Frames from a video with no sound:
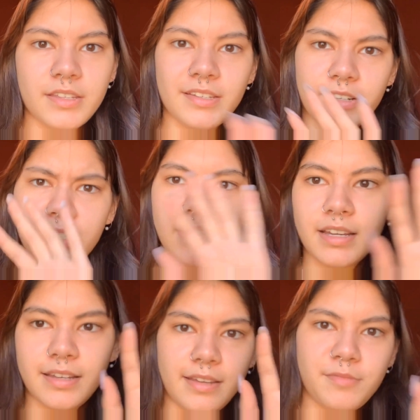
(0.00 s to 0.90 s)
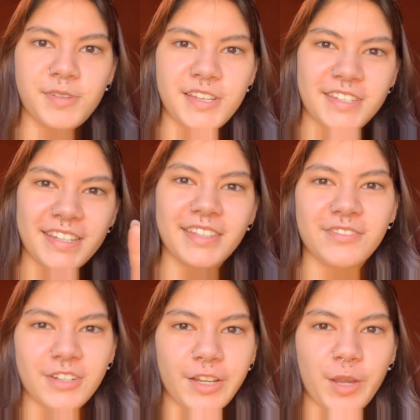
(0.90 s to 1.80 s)
sorry, I'm using the
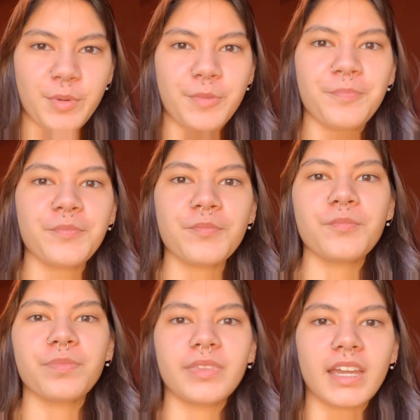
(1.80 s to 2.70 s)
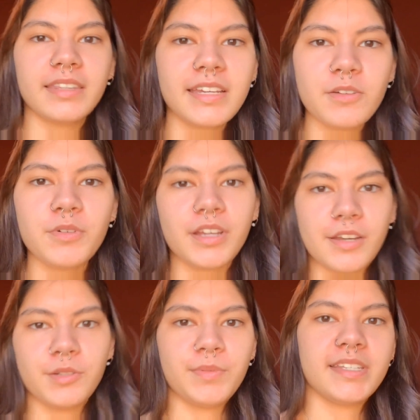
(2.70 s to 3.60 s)
front camera. I think it
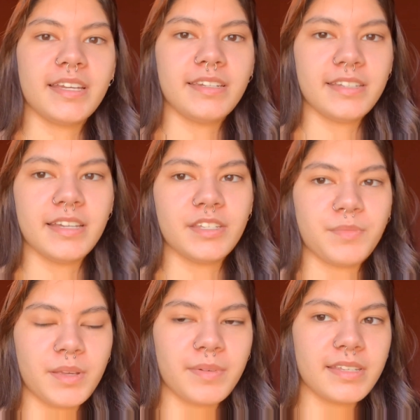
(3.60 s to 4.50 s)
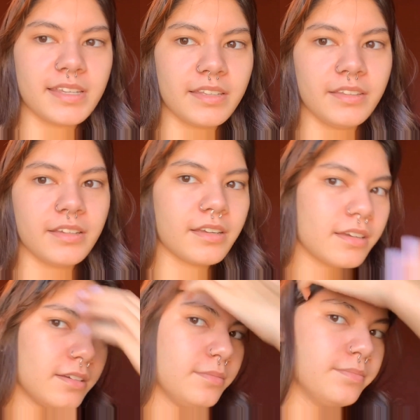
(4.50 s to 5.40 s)
100% does make my skin look
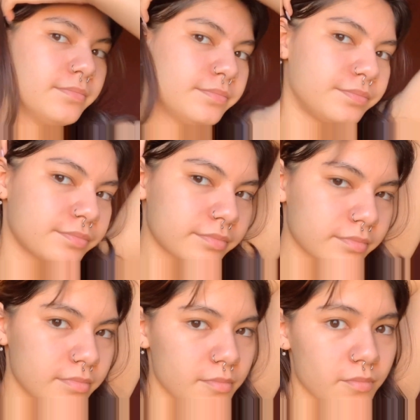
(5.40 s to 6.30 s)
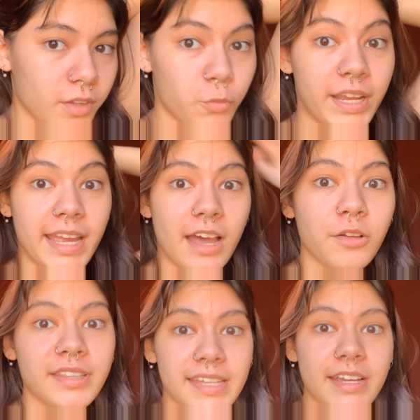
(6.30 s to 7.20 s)
way
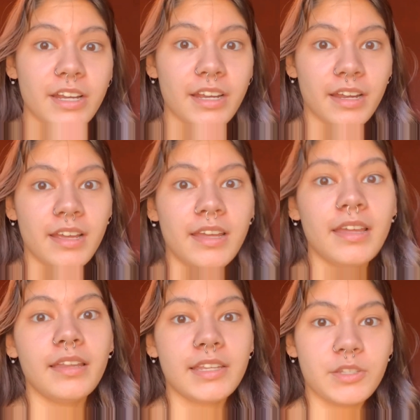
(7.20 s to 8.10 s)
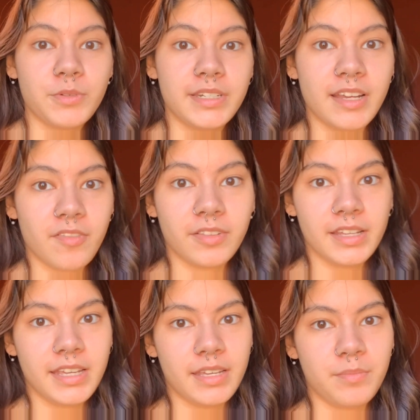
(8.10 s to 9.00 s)
healthier. This would
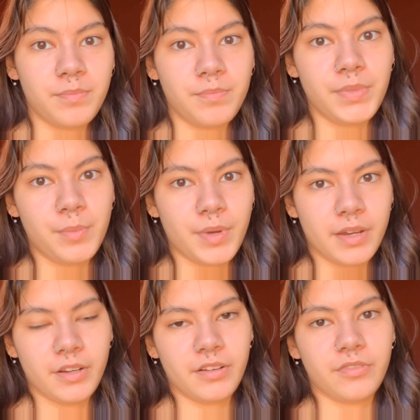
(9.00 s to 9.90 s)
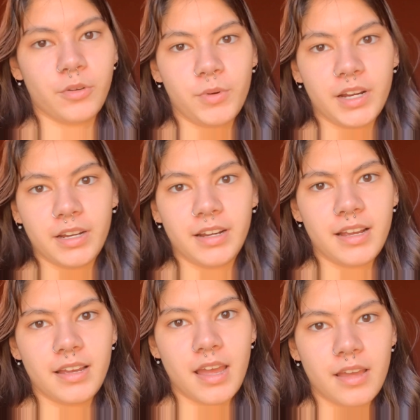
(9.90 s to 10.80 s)
definitely be better for when
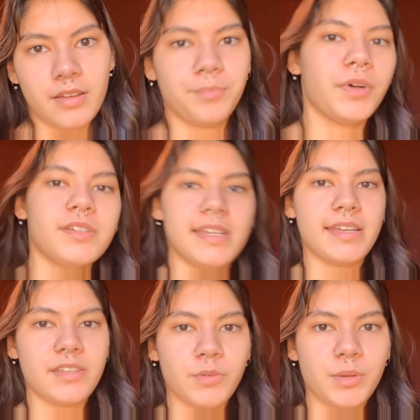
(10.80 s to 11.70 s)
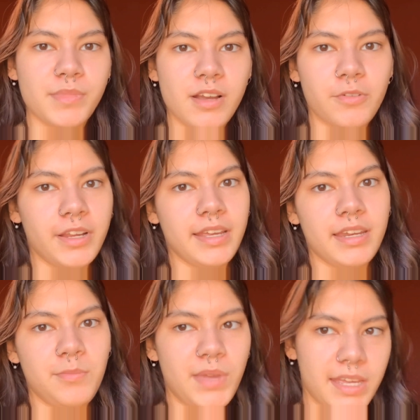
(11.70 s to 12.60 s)
on days where I'm not wearing
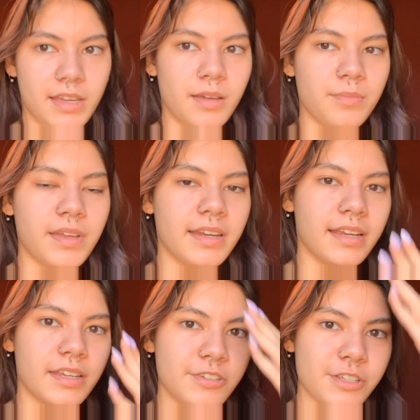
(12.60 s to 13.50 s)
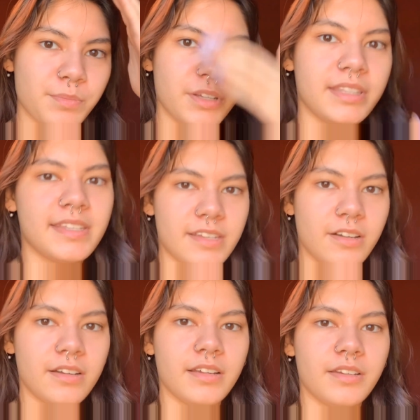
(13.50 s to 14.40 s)
any makeup and I can just put this
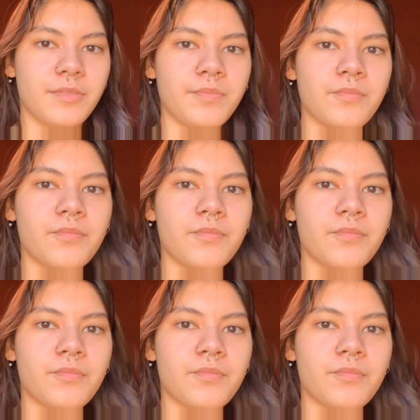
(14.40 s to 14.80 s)
on,